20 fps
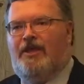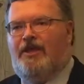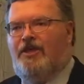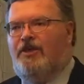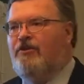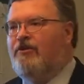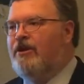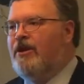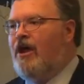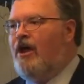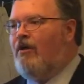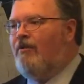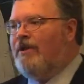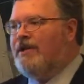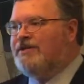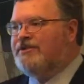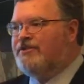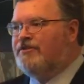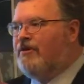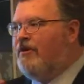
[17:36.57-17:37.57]
You can
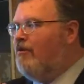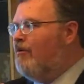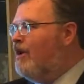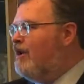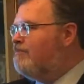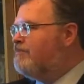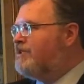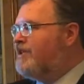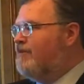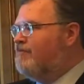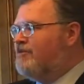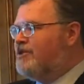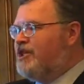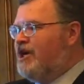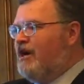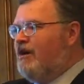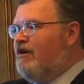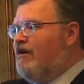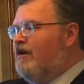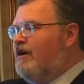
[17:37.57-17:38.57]
always throw up some
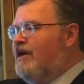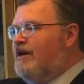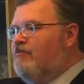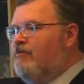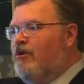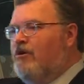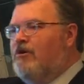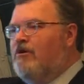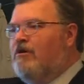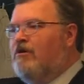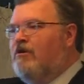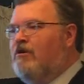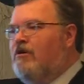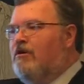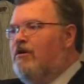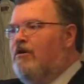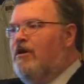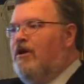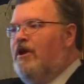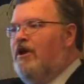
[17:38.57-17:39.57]
charity worker